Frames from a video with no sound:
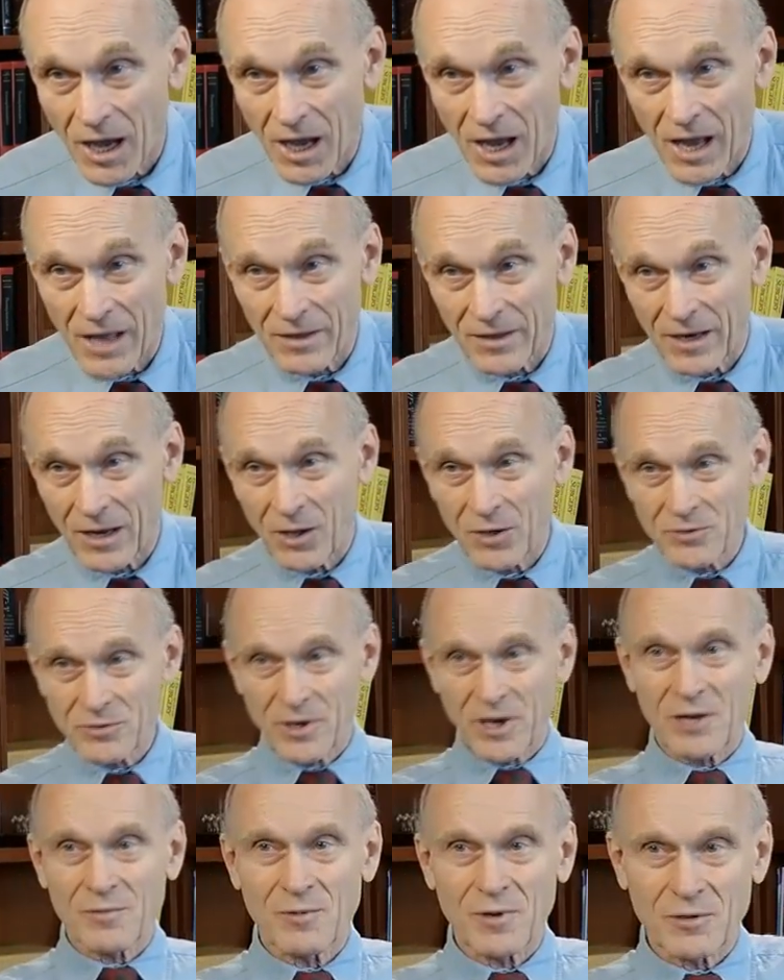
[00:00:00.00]
Islet
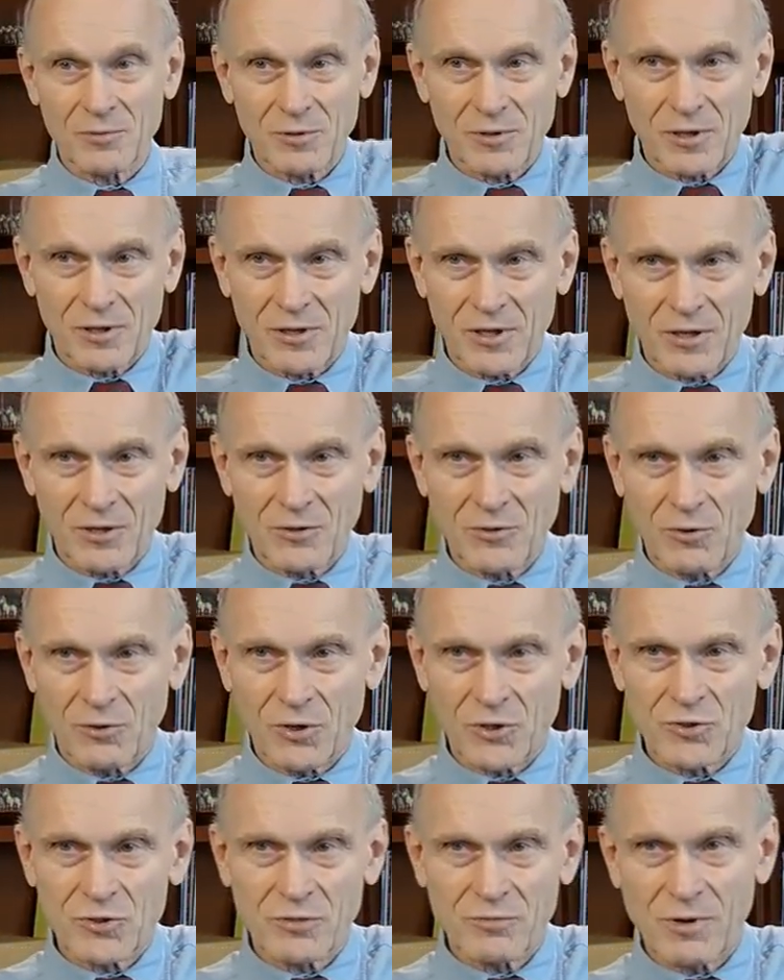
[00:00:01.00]
allotransplants with a single
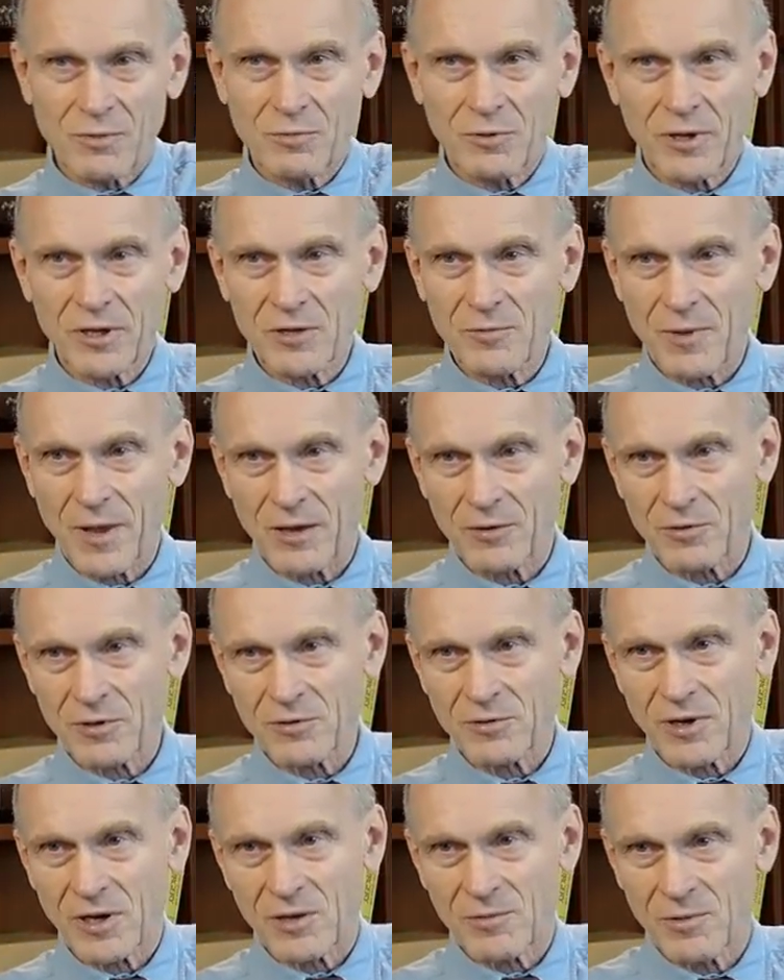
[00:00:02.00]
donor should replace
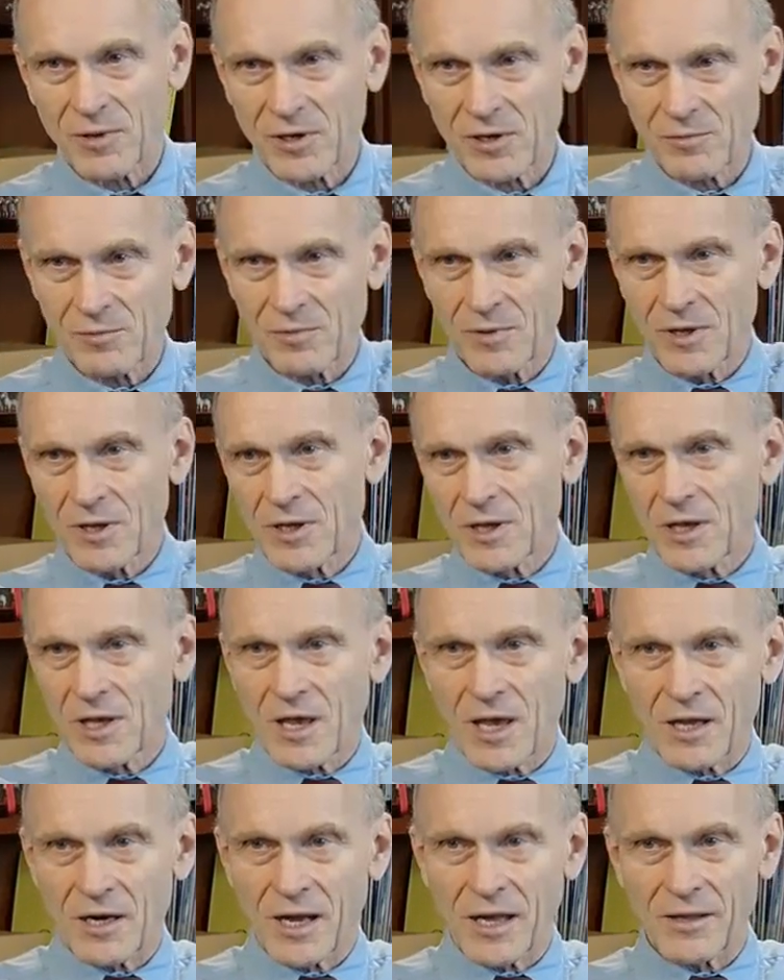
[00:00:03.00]
pancreas transplants,
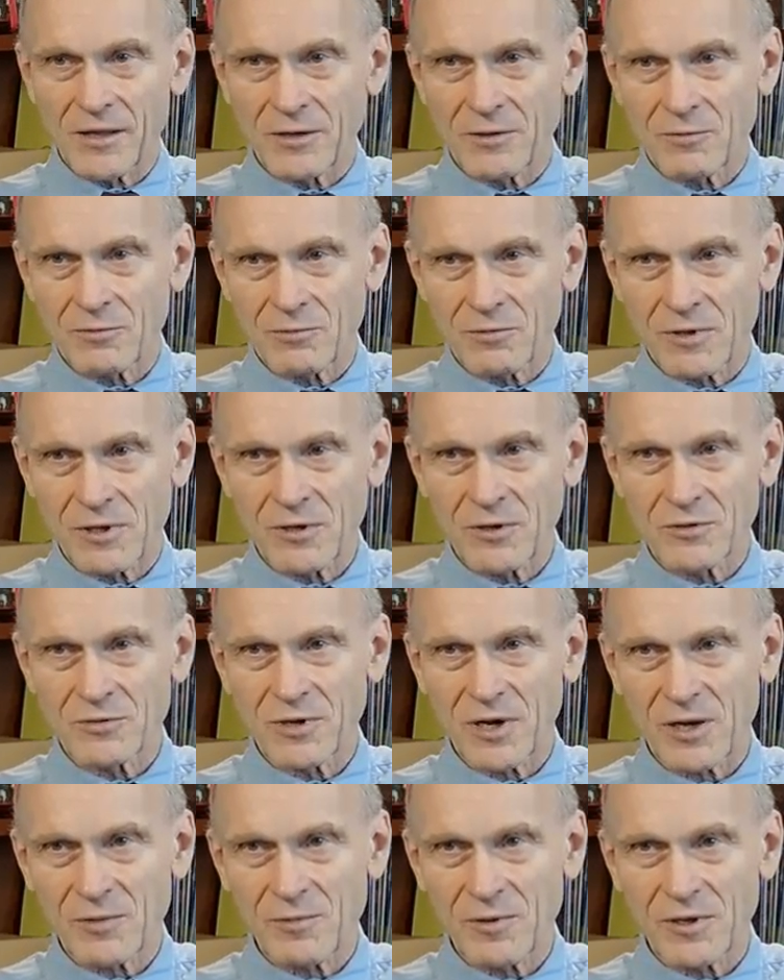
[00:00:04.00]
and islet
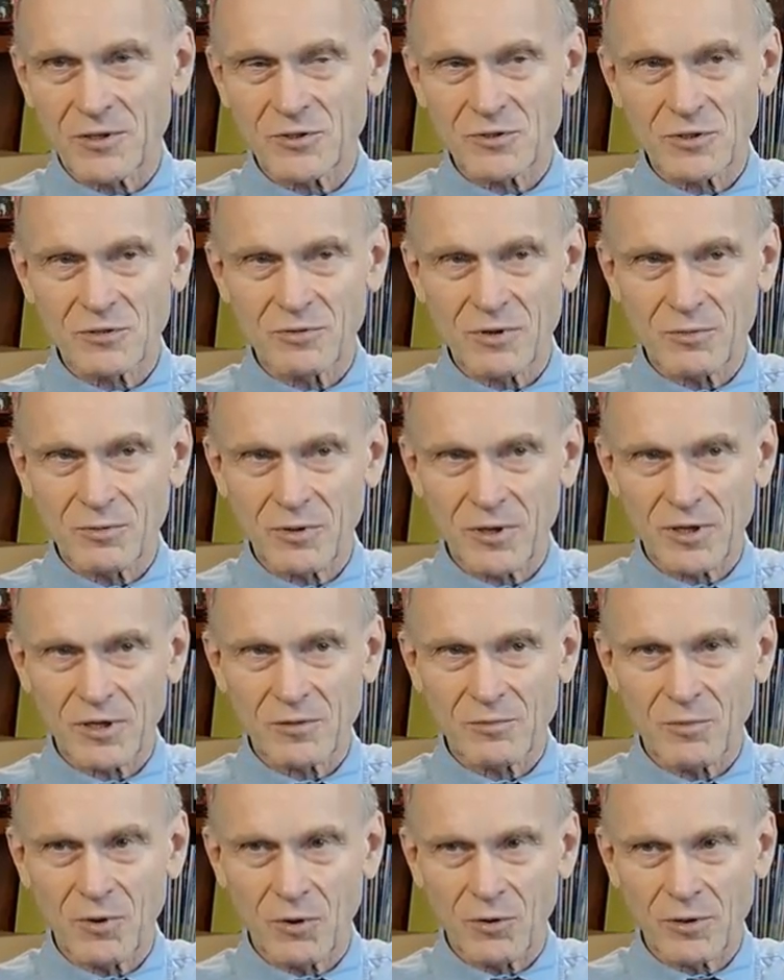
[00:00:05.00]
xenotransplants should
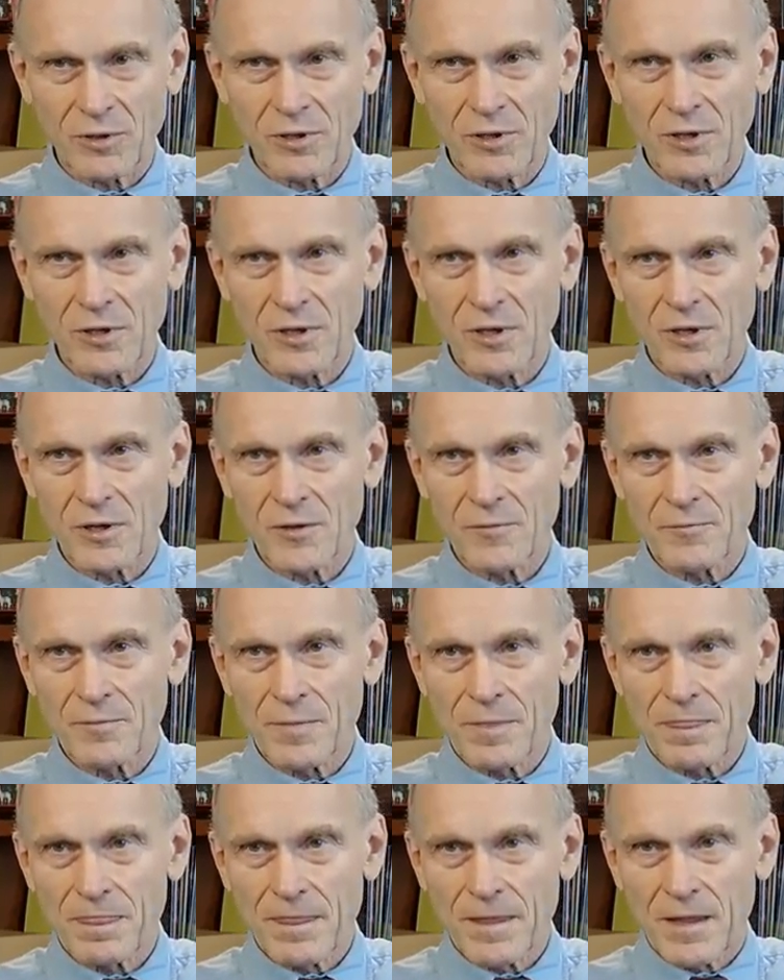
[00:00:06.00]
replace both.
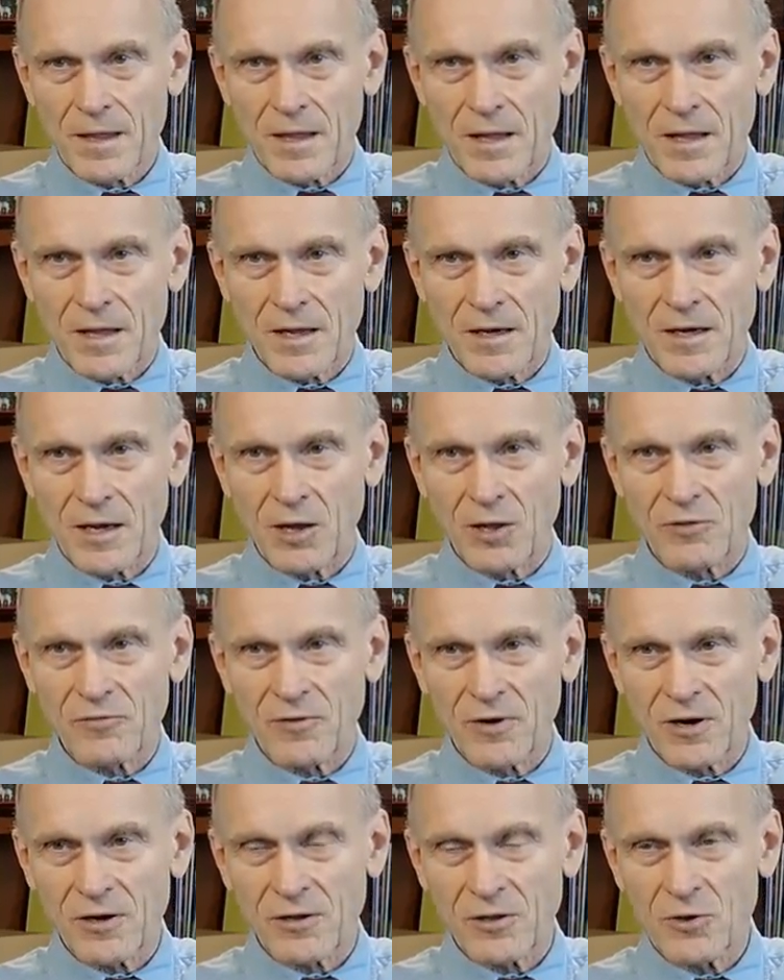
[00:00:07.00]
Now, as
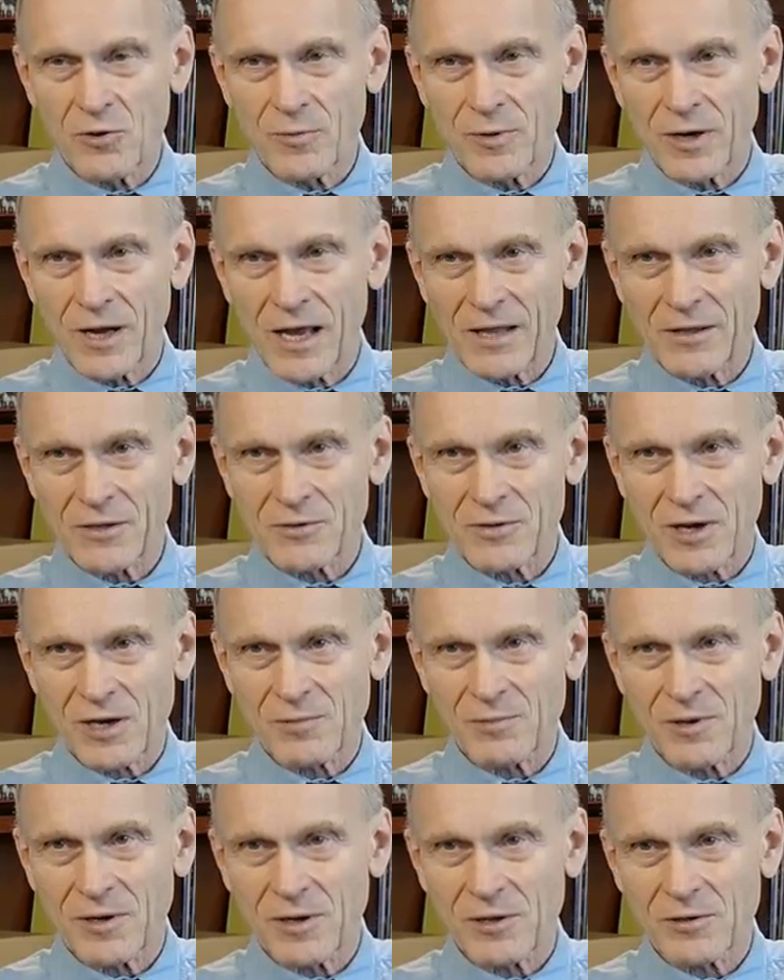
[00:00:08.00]
far as the human islet
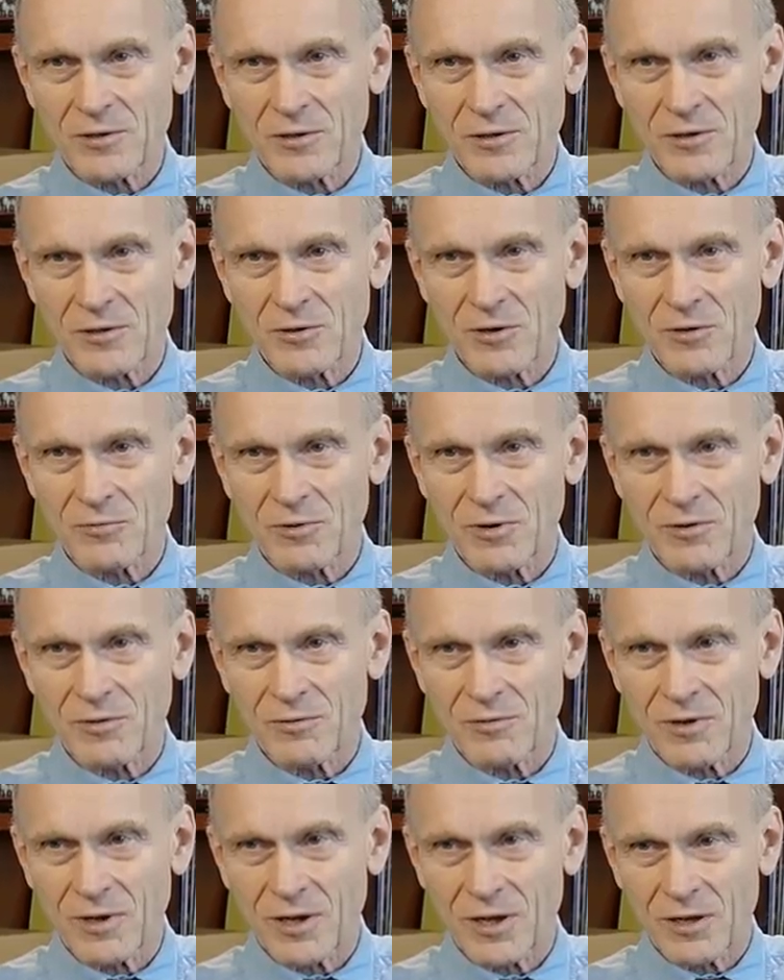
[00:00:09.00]
transplant is concerned,
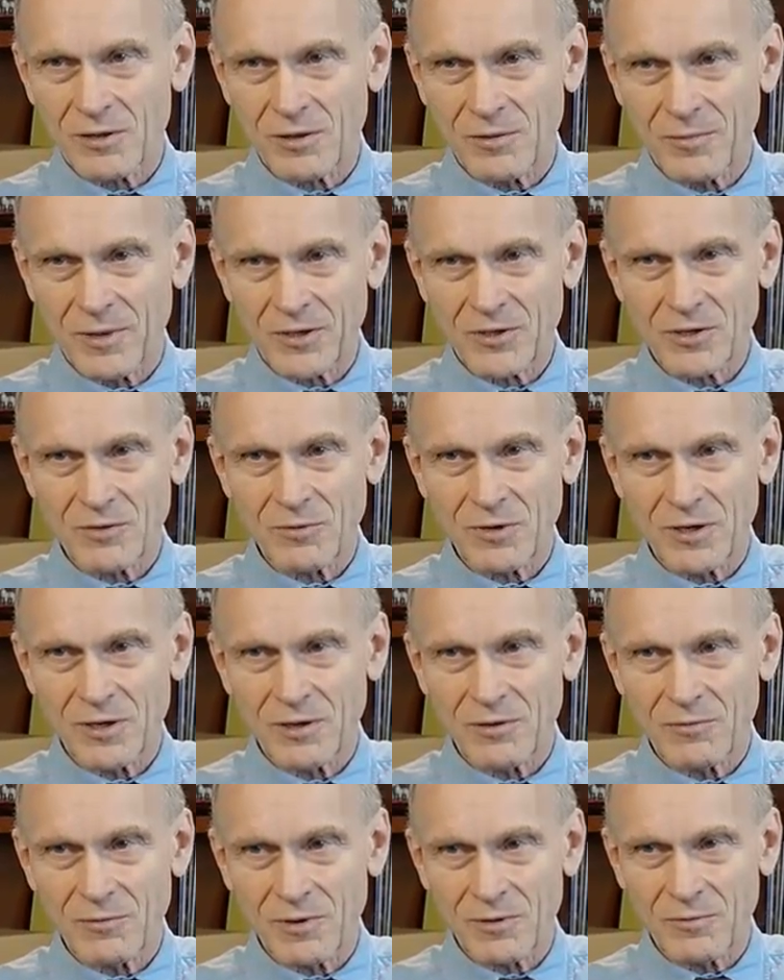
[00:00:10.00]
as I mentioned,
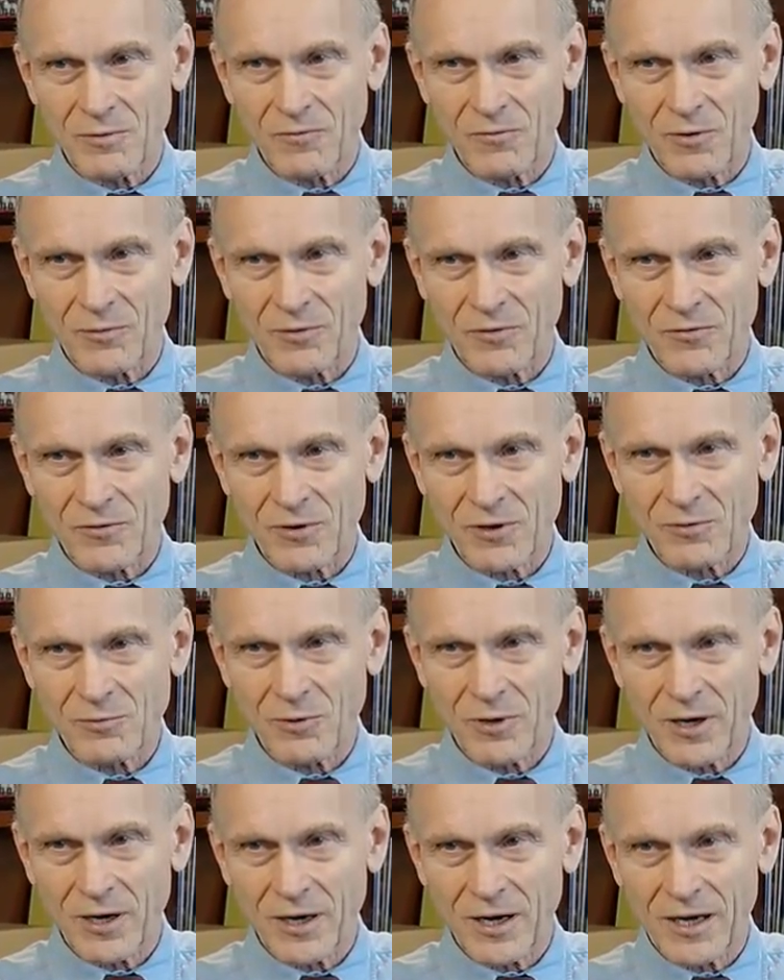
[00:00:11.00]
we performed the first
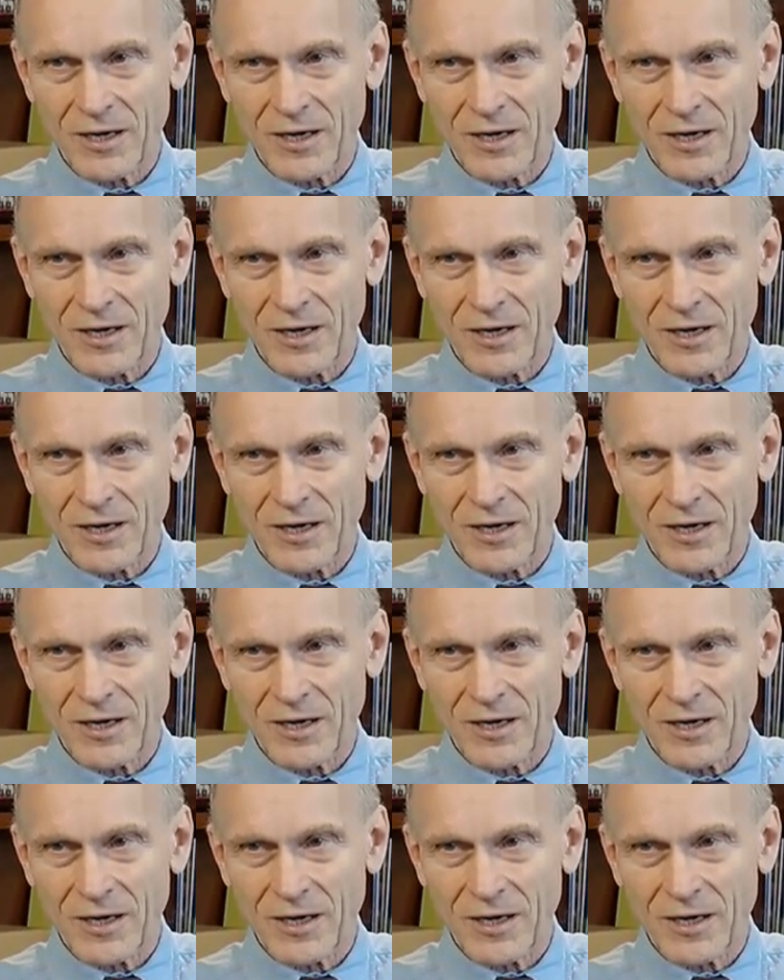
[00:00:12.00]
one in